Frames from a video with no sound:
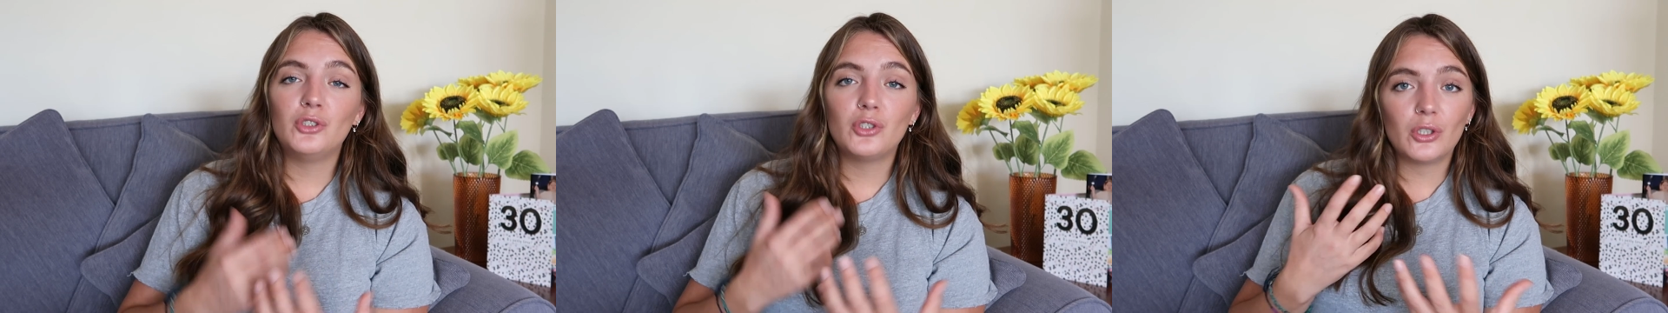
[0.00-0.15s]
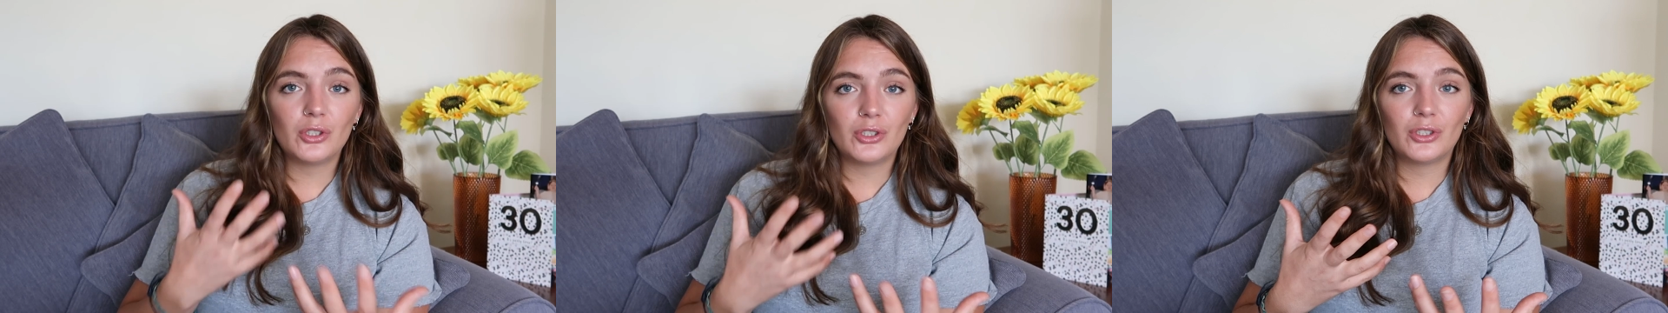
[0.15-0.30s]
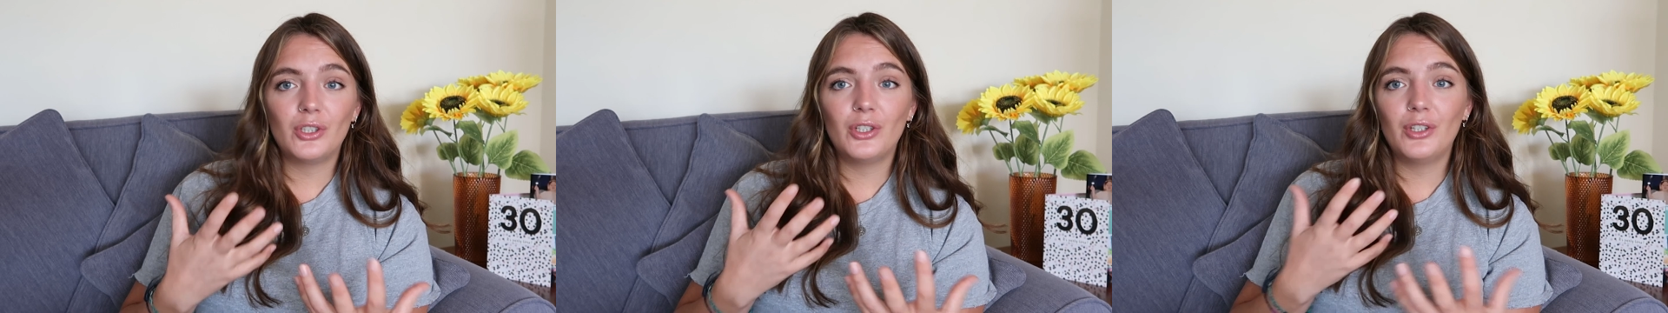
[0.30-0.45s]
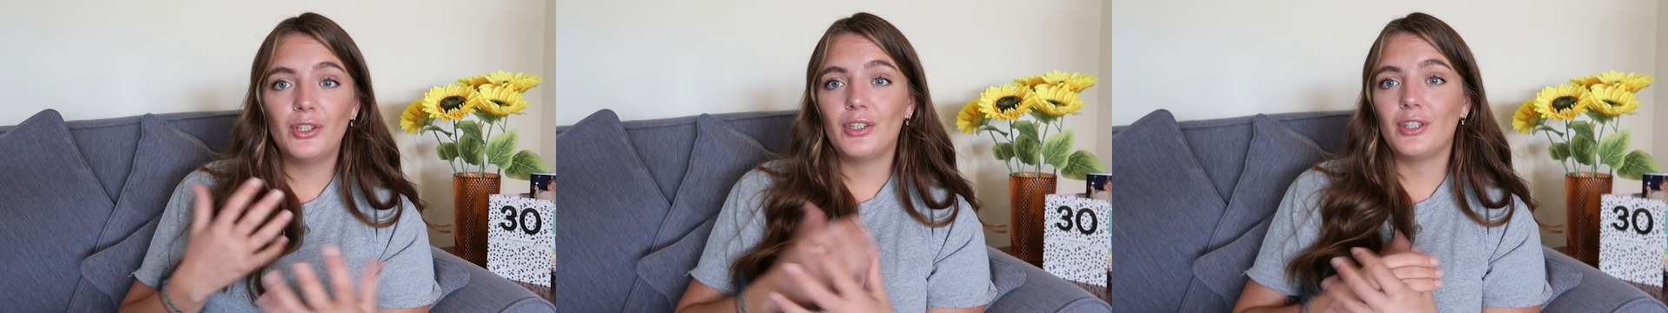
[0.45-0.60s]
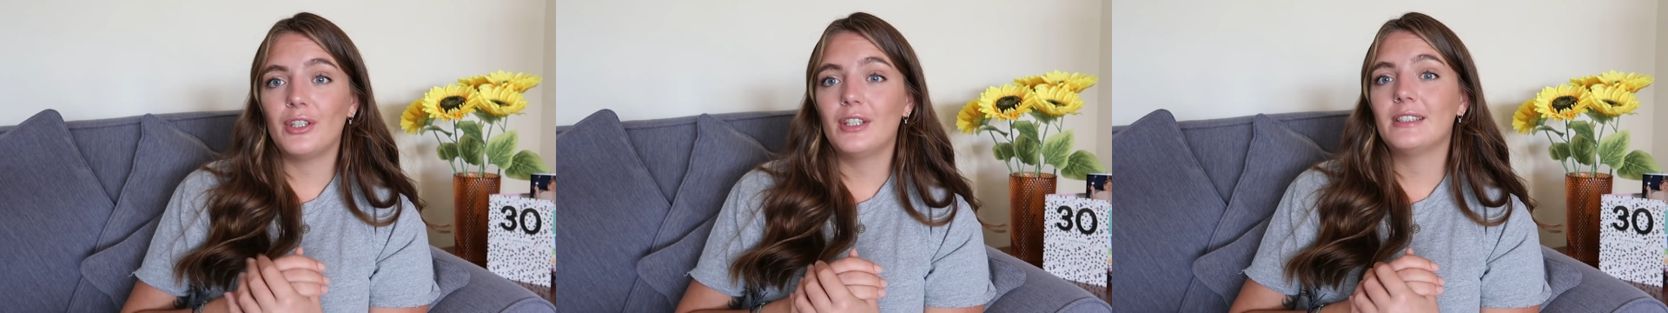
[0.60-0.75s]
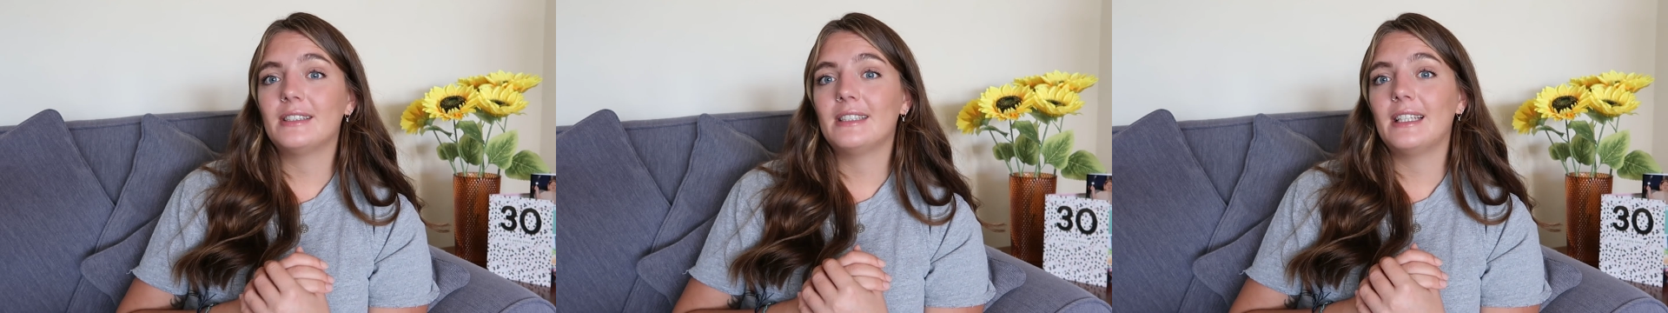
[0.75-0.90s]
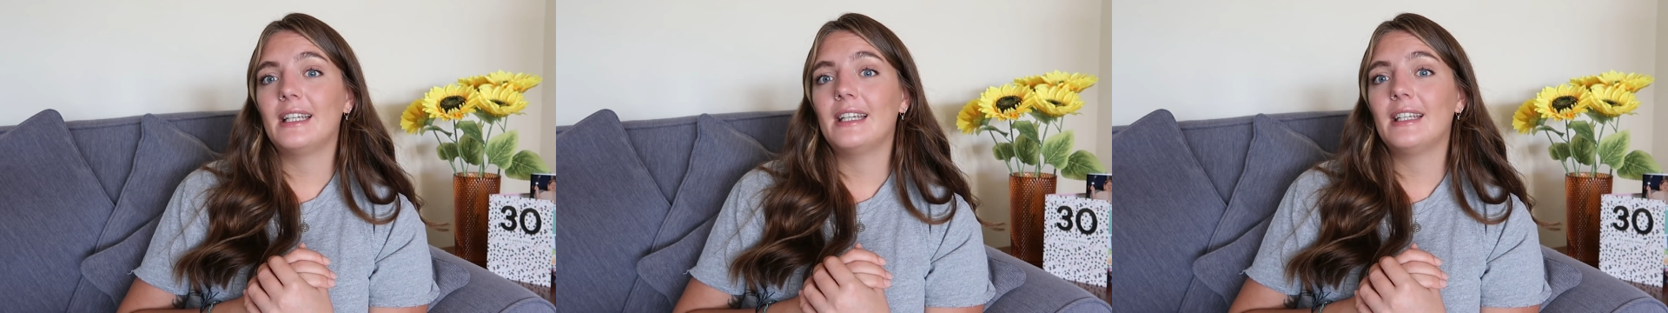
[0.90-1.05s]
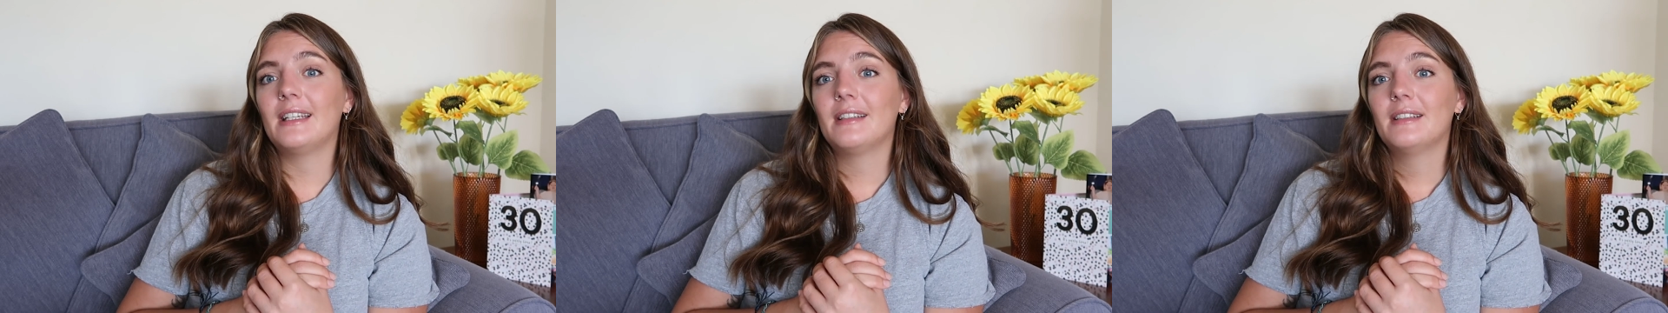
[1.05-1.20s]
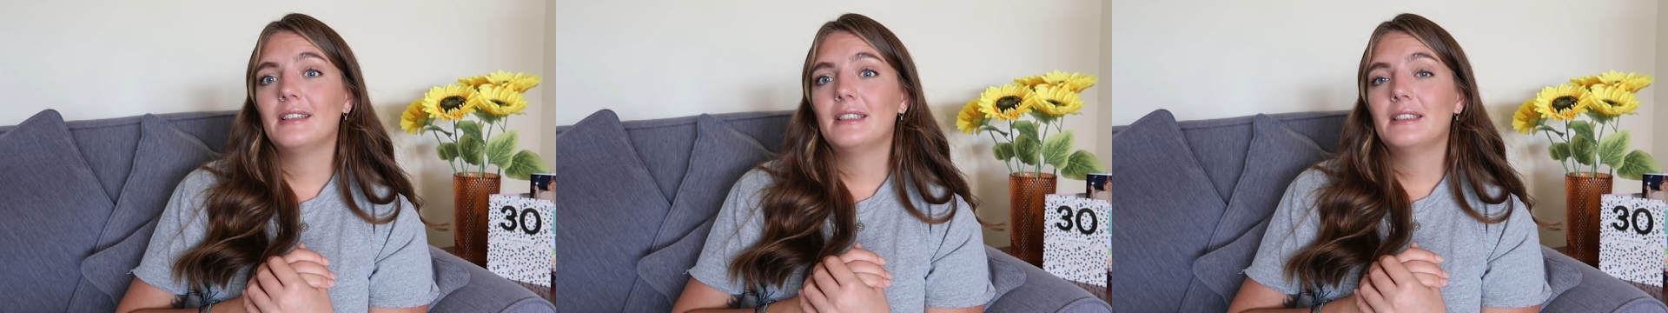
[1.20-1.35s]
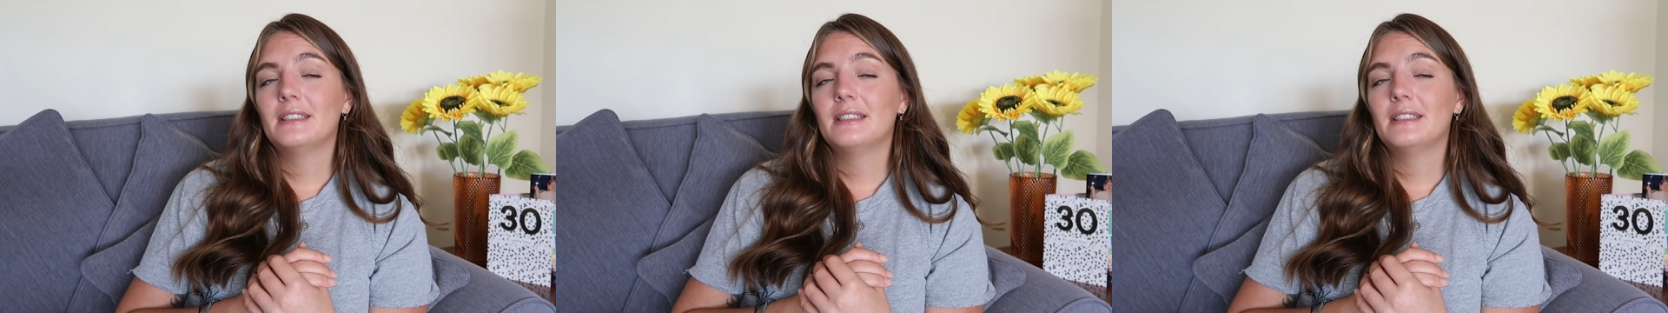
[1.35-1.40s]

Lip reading: just turned 30.